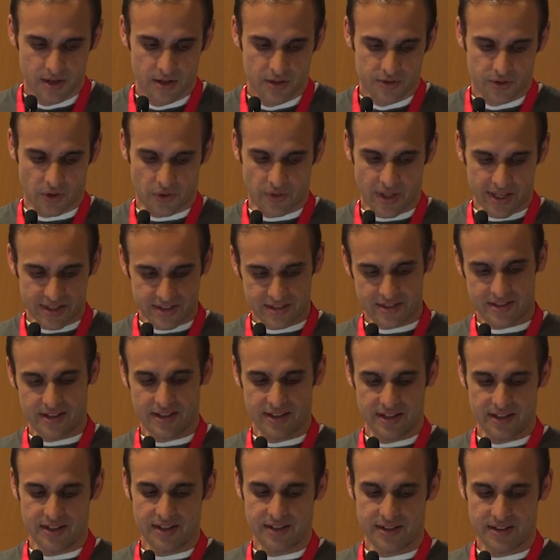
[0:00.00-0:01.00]
So that's
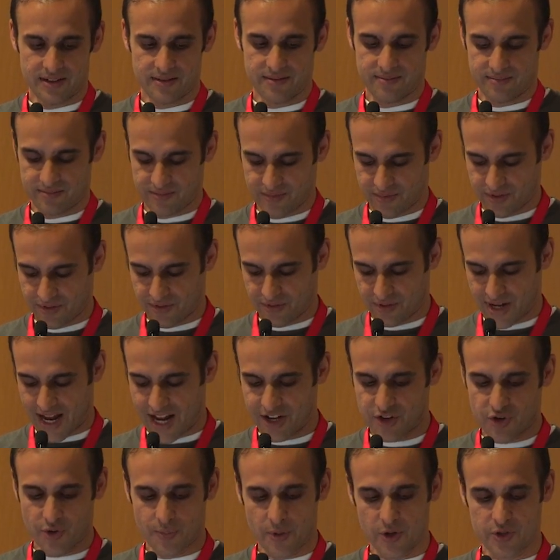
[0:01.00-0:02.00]
the
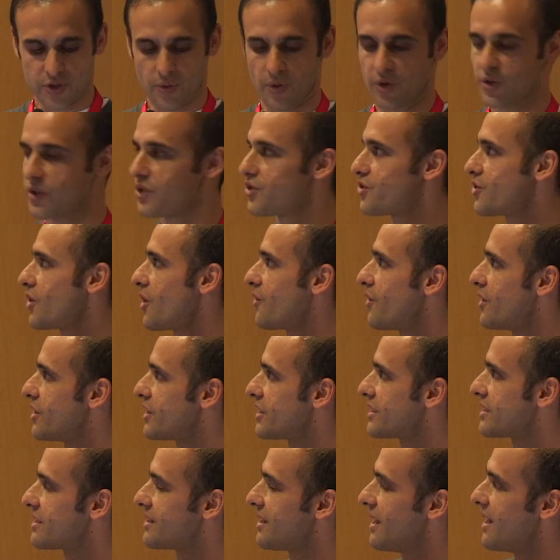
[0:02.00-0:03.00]
attributes of a good
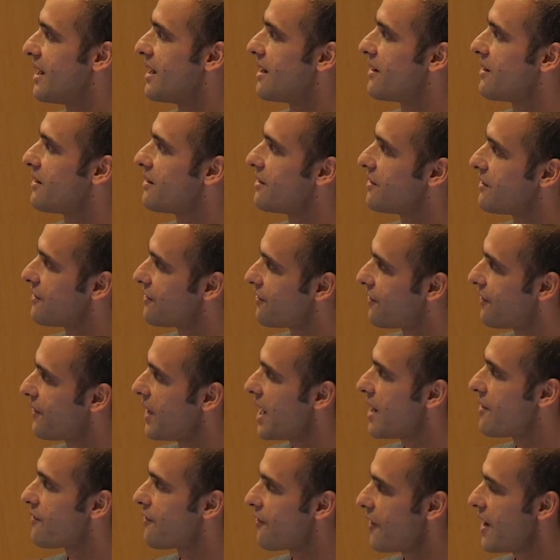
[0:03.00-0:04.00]
serverless
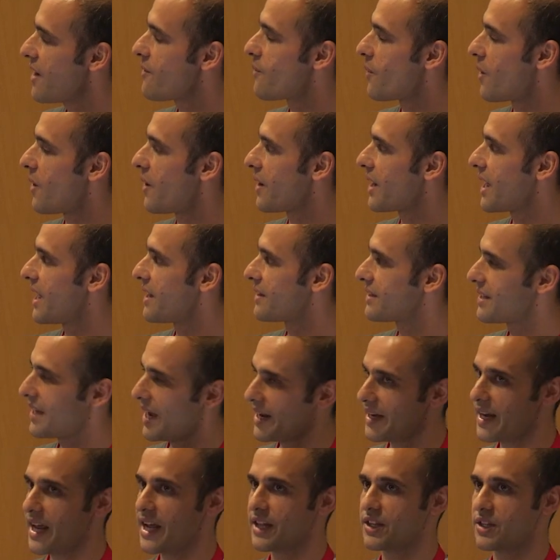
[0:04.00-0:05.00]
framework, and
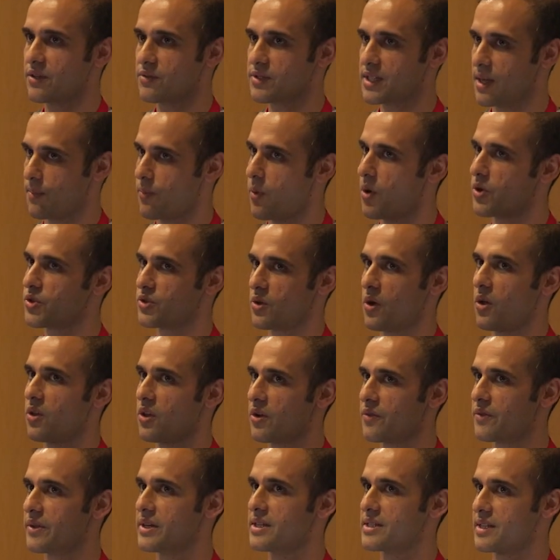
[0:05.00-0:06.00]
Knative supports all
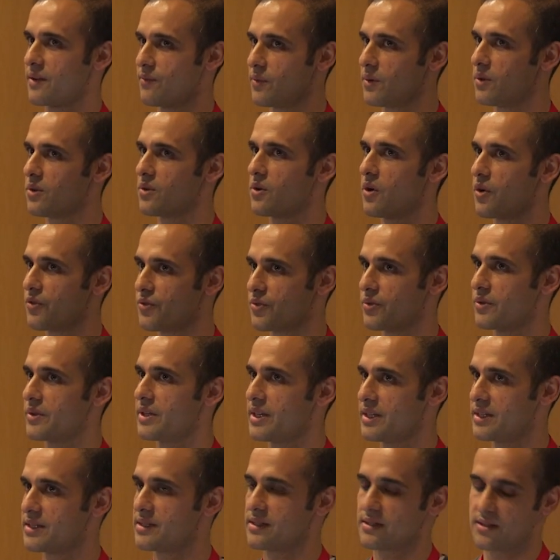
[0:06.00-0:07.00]
of these, and we'll go through
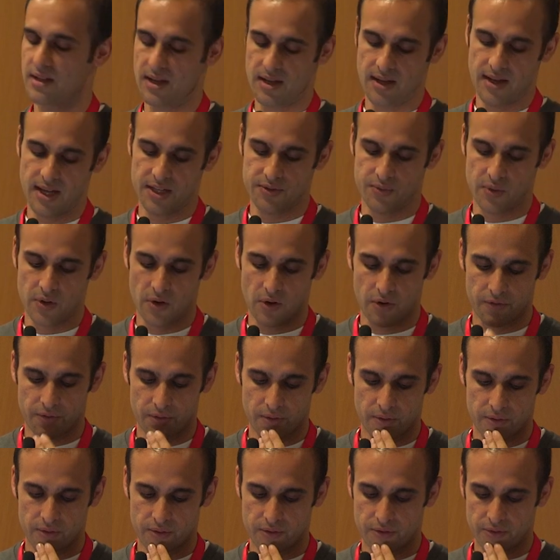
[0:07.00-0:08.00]
these as we go
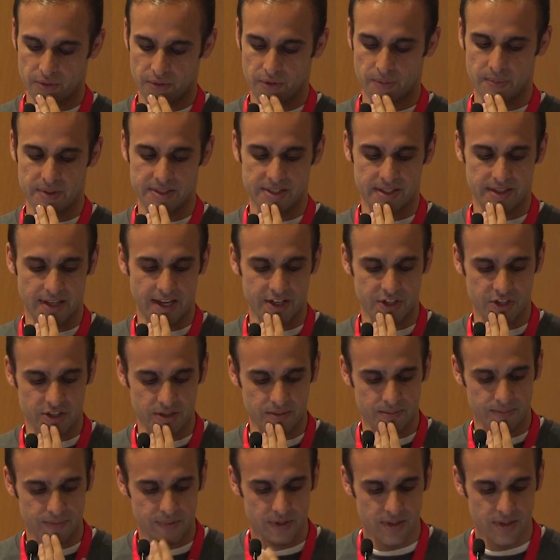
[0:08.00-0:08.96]
through the presentation.